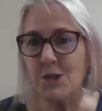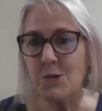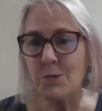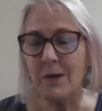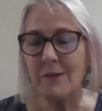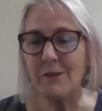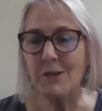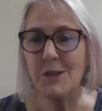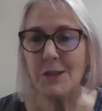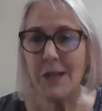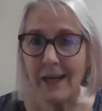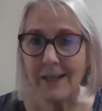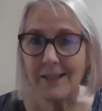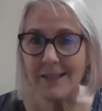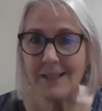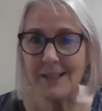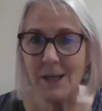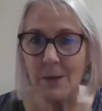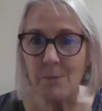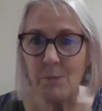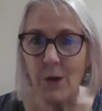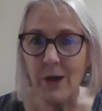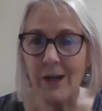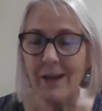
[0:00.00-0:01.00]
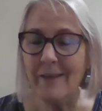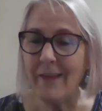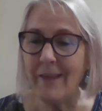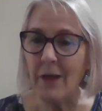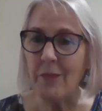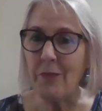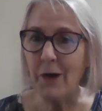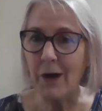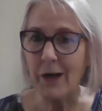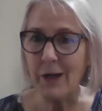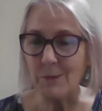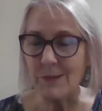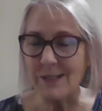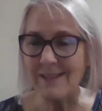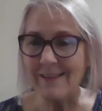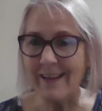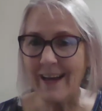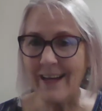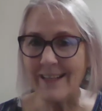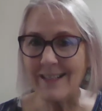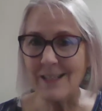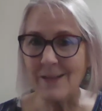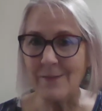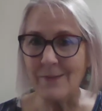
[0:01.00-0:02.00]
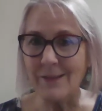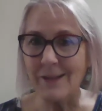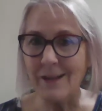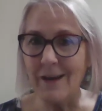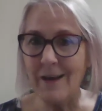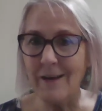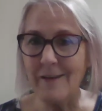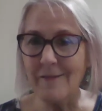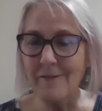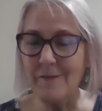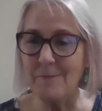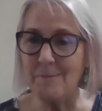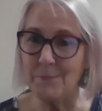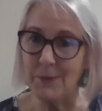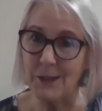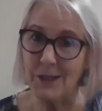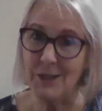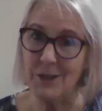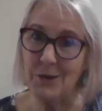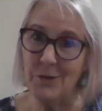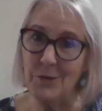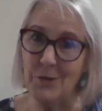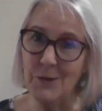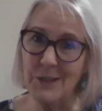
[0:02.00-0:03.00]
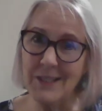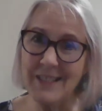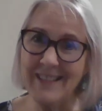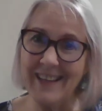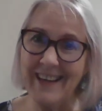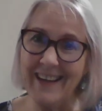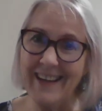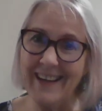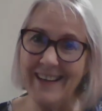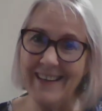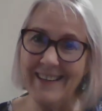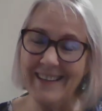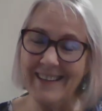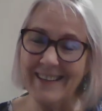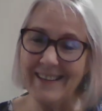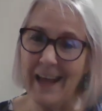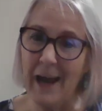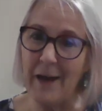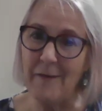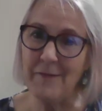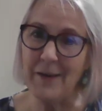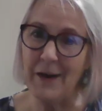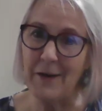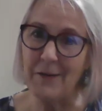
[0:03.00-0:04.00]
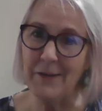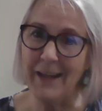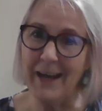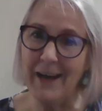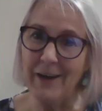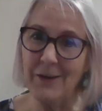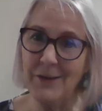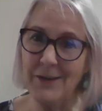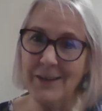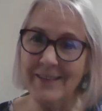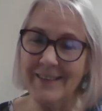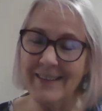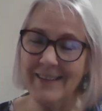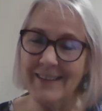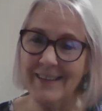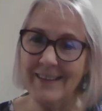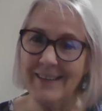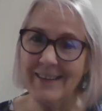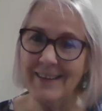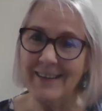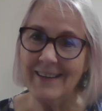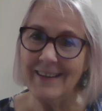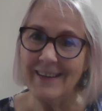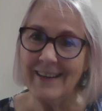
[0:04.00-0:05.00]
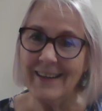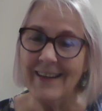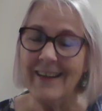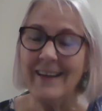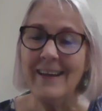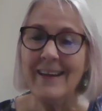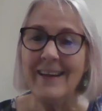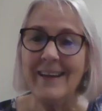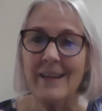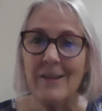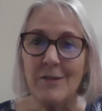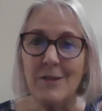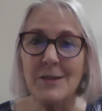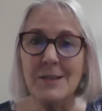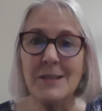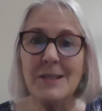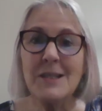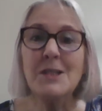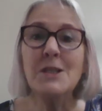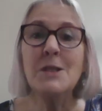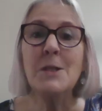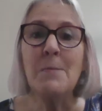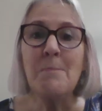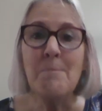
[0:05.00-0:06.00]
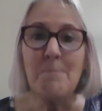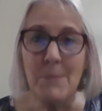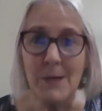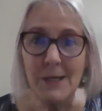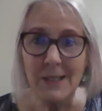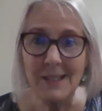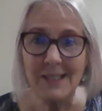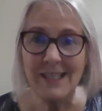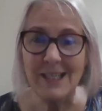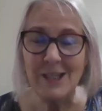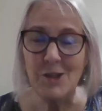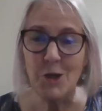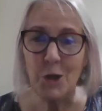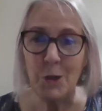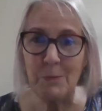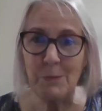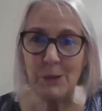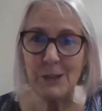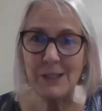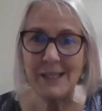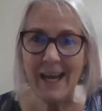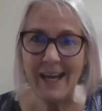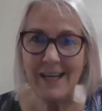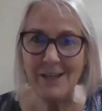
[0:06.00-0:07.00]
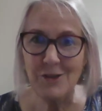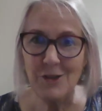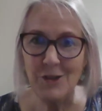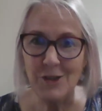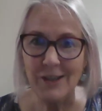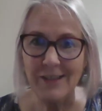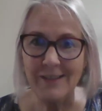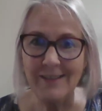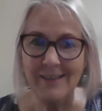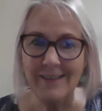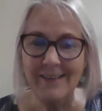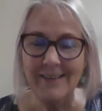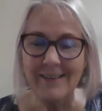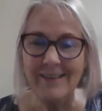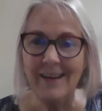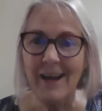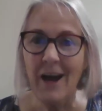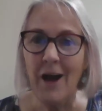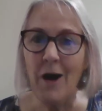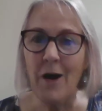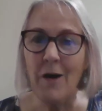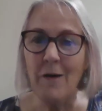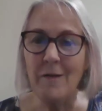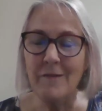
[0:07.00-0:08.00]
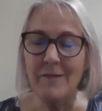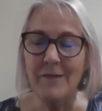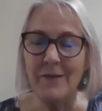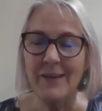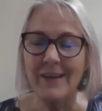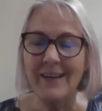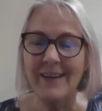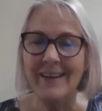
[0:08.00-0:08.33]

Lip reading: you ever text someone and they thought it was lots of love, but you were saying laugh out loud? This is the misinterpretation of